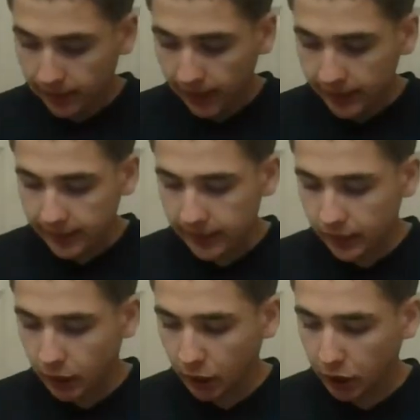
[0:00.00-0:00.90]

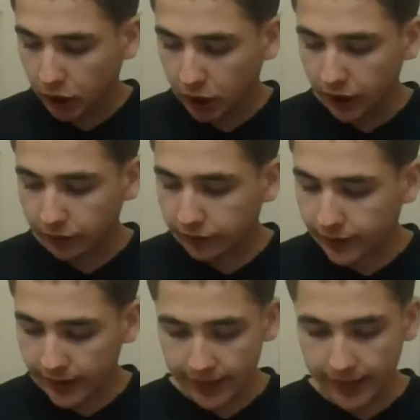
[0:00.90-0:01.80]
Let's
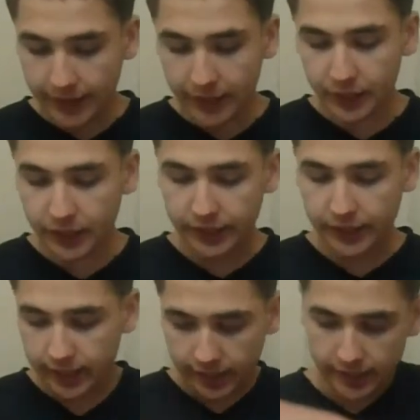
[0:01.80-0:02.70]
shift
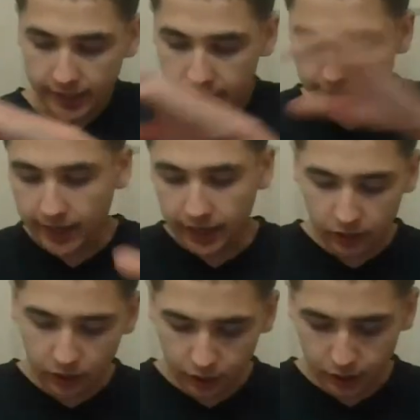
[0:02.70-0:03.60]
gears,
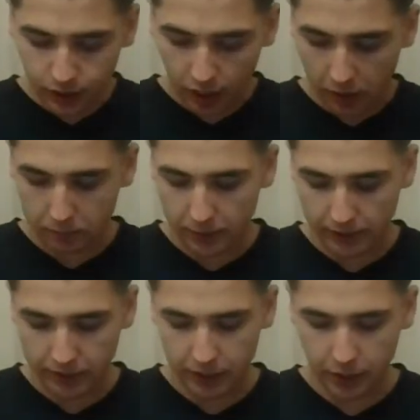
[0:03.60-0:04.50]
still on
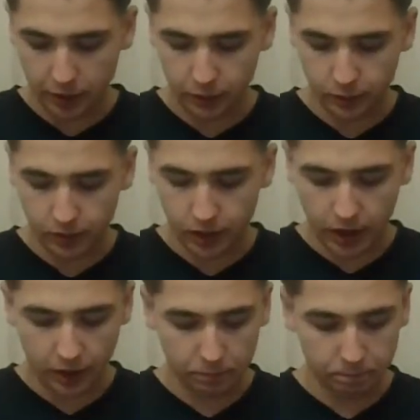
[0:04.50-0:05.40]
topic though,
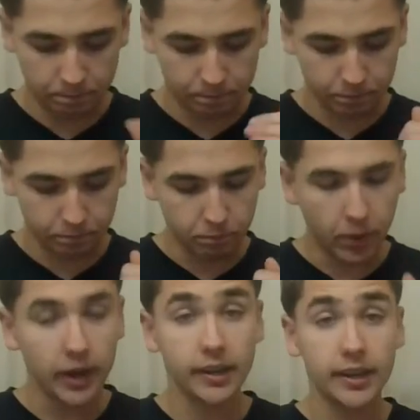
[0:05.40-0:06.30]

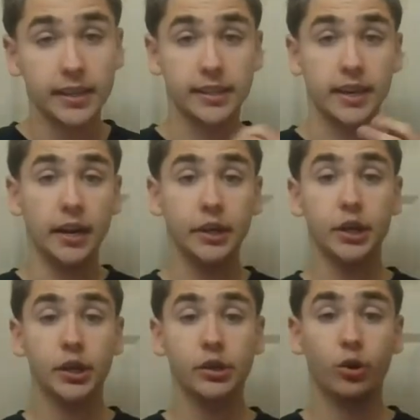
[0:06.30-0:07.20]
but this
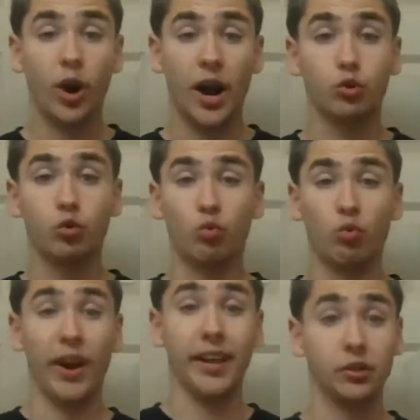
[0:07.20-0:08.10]
underground
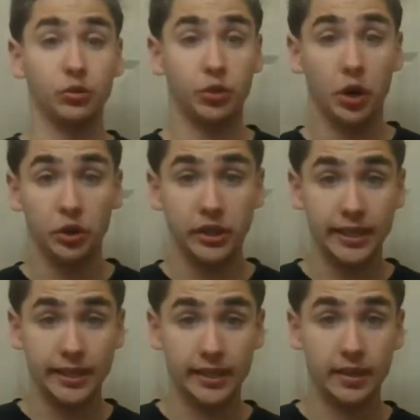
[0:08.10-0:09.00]
railroad
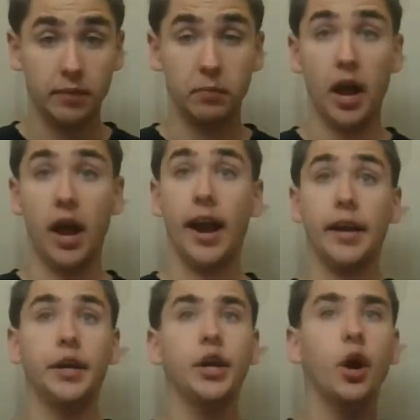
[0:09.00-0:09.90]
system.
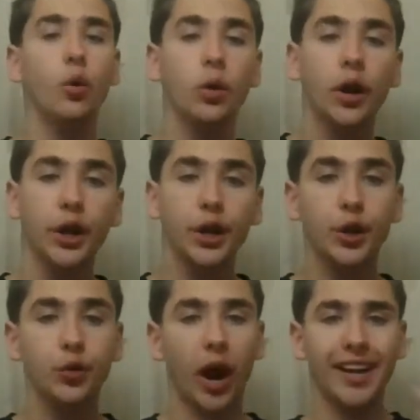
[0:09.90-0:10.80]
I know
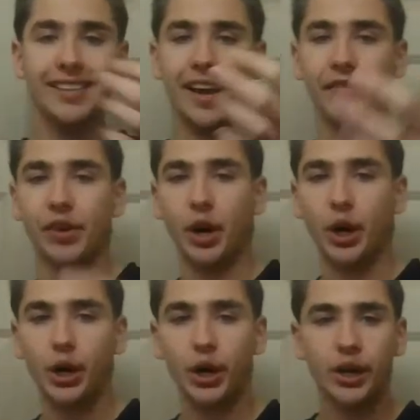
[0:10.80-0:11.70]
you guys have
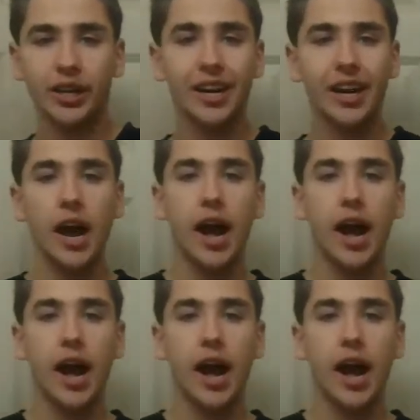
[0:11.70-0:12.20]
heard